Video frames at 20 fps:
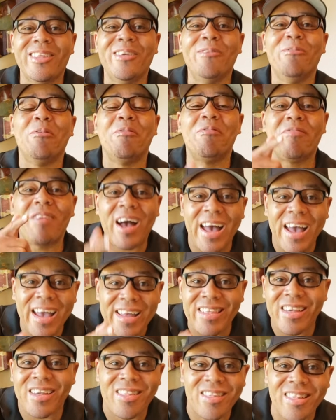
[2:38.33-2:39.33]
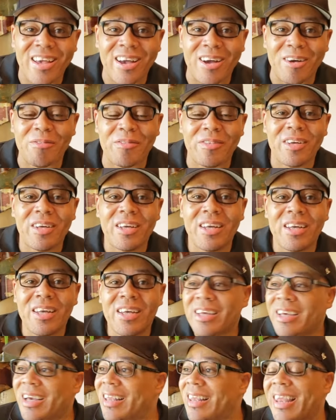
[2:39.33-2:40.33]
you will find yourself
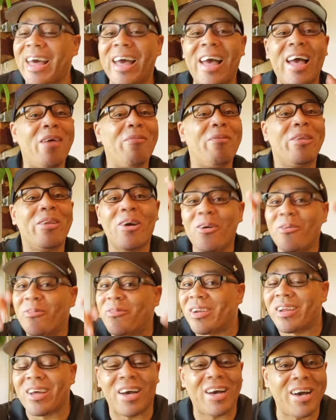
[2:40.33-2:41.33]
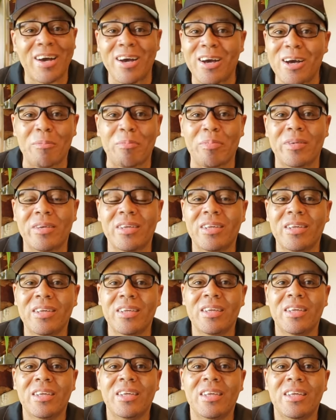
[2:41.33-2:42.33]
climbing over the hump
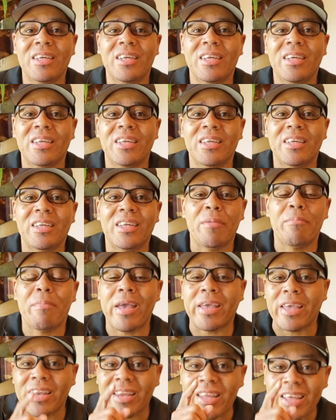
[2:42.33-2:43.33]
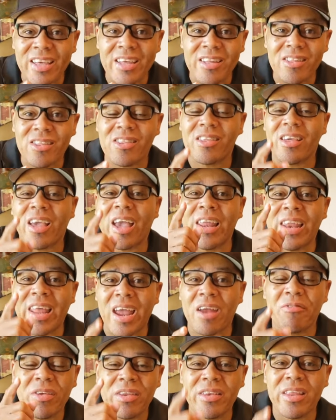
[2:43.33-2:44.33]
and making each and
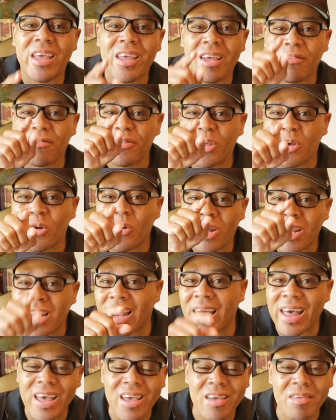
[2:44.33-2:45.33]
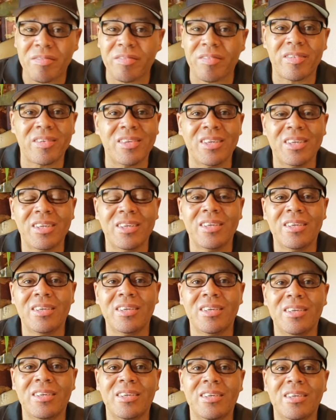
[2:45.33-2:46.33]
every day of your life
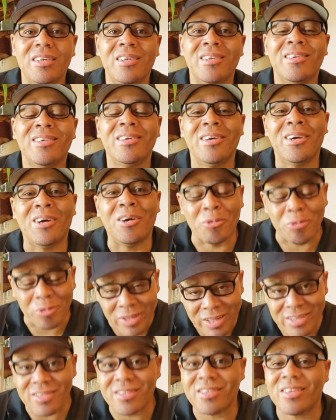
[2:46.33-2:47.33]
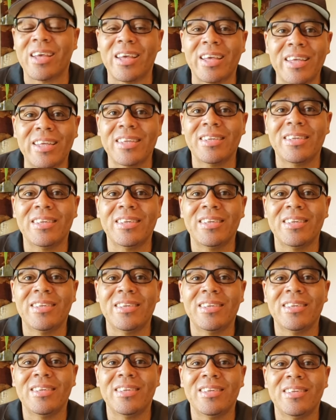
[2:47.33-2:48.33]
a WINSday.
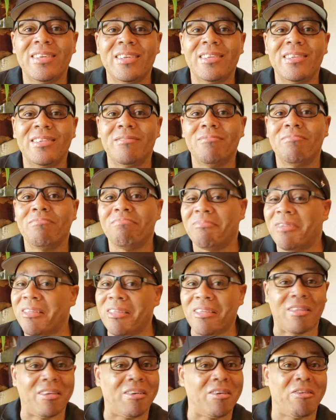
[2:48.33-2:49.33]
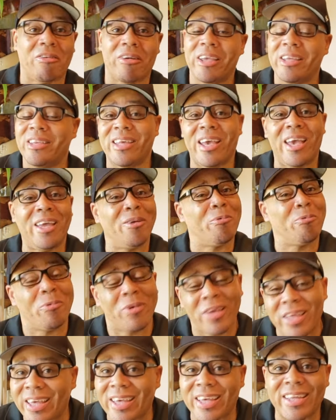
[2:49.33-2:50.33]
This is a great day to
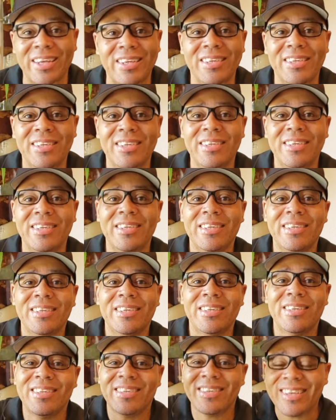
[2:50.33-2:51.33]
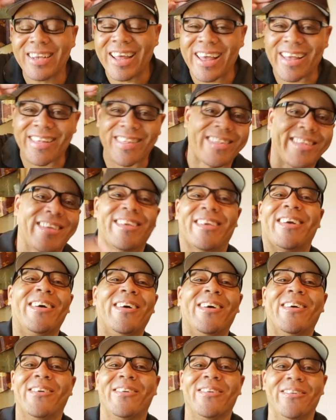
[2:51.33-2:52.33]
win. Let's
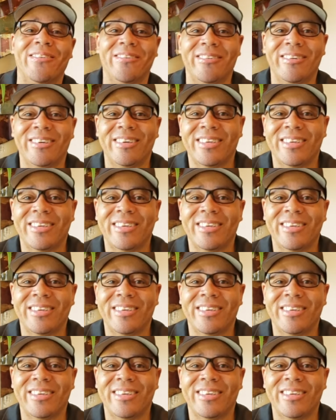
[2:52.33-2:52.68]
go.